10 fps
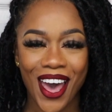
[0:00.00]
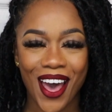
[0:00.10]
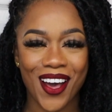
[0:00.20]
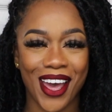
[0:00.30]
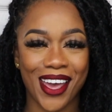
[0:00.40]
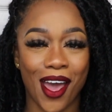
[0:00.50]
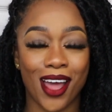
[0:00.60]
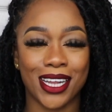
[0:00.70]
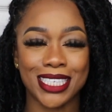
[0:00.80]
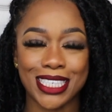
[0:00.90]
Okay,
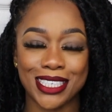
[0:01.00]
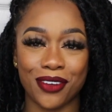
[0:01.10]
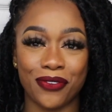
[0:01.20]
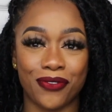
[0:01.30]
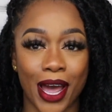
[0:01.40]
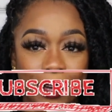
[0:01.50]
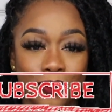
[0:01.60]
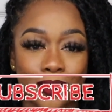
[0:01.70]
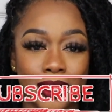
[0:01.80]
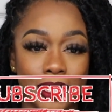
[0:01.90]
y'all, this is the
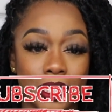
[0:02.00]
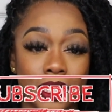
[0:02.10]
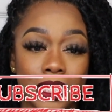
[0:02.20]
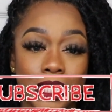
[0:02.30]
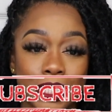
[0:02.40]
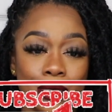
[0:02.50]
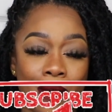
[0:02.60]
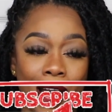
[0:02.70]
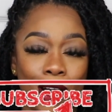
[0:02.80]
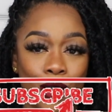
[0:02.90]
final look. This is
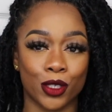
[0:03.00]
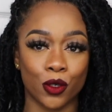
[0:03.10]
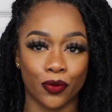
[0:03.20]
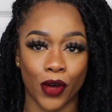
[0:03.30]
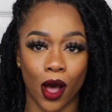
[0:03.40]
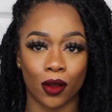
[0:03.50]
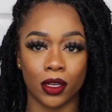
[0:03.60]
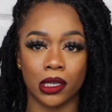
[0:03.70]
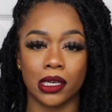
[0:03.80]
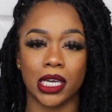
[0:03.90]
my go-to fall
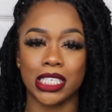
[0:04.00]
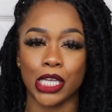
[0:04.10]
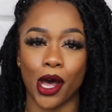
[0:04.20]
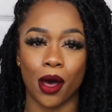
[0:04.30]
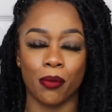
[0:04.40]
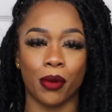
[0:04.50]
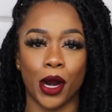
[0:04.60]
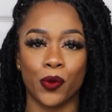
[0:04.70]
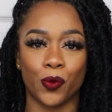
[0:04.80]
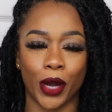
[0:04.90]
look. It's an
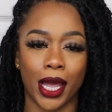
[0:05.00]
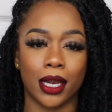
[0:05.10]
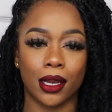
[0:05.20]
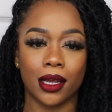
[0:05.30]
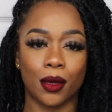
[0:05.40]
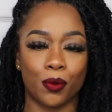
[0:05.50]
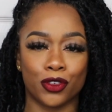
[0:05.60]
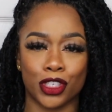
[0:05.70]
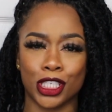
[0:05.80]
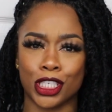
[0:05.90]
ombre red lip,
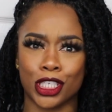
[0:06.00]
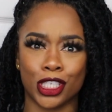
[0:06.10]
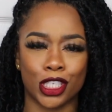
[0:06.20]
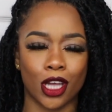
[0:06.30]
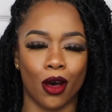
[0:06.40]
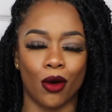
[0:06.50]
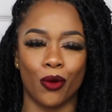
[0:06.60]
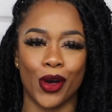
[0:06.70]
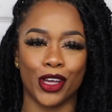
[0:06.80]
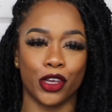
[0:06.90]
which is
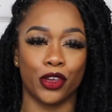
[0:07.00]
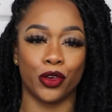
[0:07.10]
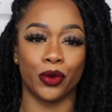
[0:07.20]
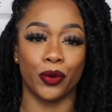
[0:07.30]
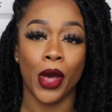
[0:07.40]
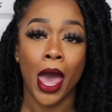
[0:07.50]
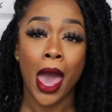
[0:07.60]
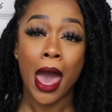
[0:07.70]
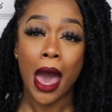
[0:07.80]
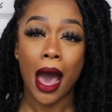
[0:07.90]
so cute.
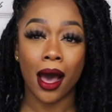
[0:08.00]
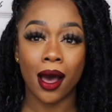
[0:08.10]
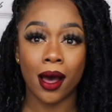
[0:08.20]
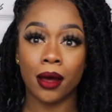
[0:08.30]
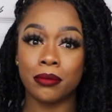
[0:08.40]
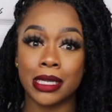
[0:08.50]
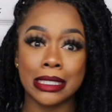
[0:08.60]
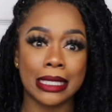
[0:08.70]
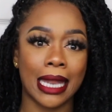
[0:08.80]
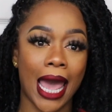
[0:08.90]

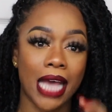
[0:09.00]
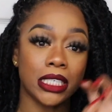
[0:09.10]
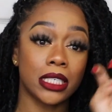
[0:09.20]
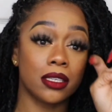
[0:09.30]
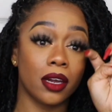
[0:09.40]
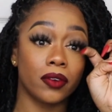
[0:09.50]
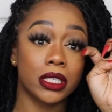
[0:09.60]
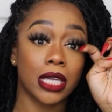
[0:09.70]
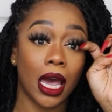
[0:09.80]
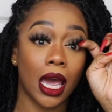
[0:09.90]
These lashes, give or
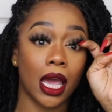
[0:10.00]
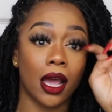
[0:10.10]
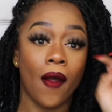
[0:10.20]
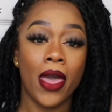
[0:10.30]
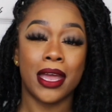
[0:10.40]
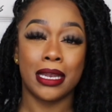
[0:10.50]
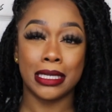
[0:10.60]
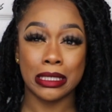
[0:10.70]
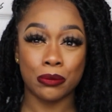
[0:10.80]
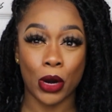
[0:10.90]
take,
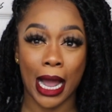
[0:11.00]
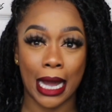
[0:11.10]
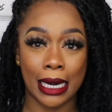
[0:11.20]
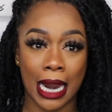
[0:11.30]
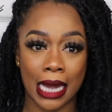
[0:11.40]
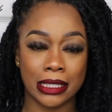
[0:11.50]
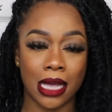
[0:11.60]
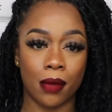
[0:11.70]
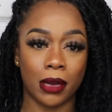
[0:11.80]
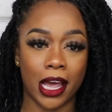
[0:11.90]
this is more like a
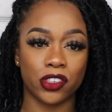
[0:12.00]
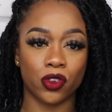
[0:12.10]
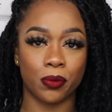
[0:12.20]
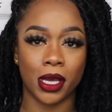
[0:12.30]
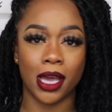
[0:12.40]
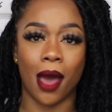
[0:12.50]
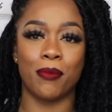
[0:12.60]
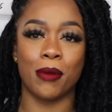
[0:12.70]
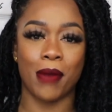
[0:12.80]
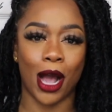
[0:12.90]
nighttime lash for me. I've
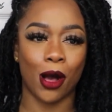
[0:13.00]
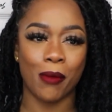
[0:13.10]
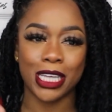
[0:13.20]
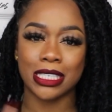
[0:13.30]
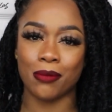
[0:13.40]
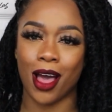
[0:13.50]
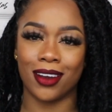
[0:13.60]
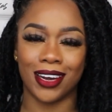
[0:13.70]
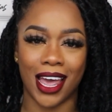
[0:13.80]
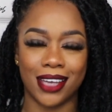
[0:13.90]
been back on my
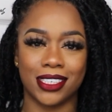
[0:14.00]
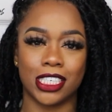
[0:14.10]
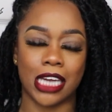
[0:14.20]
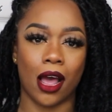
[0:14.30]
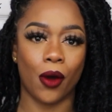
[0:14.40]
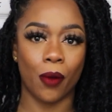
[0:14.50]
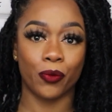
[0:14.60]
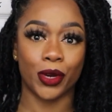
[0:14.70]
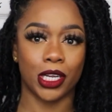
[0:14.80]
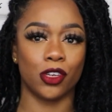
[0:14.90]
smaller lashes, y'all. I'm
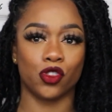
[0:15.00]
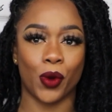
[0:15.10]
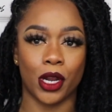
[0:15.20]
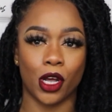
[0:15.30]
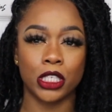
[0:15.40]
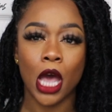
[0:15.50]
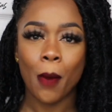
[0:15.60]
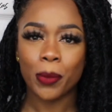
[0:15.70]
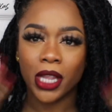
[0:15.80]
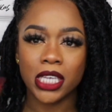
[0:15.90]
really enjoying those.
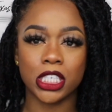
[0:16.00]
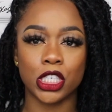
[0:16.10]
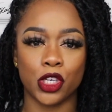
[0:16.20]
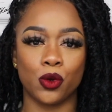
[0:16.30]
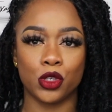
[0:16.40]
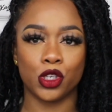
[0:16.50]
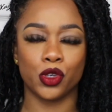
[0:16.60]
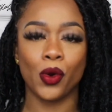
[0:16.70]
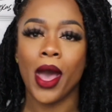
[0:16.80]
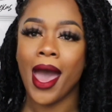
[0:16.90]
But this is cute
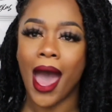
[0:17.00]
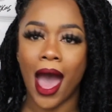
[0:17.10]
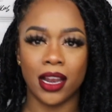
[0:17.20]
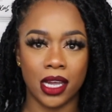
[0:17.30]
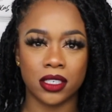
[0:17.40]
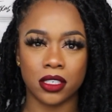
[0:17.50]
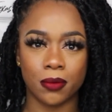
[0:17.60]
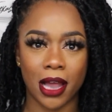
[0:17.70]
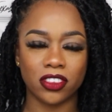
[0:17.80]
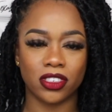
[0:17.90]
too. These are some
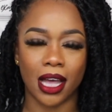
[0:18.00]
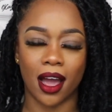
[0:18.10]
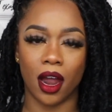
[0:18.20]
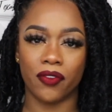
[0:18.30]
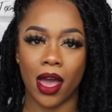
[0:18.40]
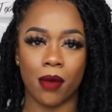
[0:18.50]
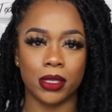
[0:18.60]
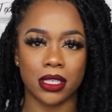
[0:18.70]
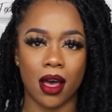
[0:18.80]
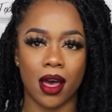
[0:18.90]
lashes I got off
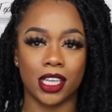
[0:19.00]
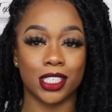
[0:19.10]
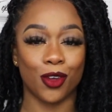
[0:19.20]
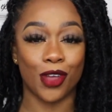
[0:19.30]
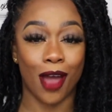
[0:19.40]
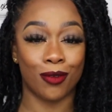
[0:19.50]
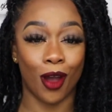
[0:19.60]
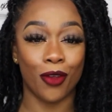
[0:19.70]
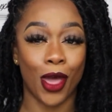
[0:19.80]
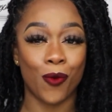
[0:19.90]
Amazon, so y'all
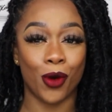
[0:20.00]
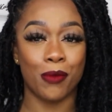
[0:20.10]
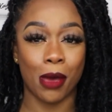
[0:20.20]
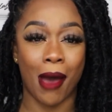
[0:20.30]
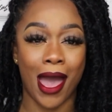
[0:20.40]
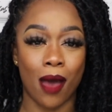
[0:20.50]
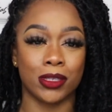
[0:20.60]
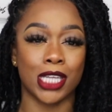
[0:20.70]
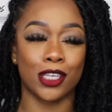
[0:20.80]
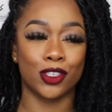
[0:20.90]
know they will be in my
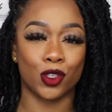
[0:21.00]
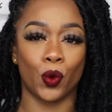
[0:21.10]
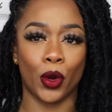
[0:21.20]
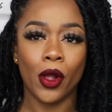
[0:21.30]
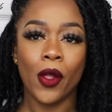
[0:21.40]
Amazon store.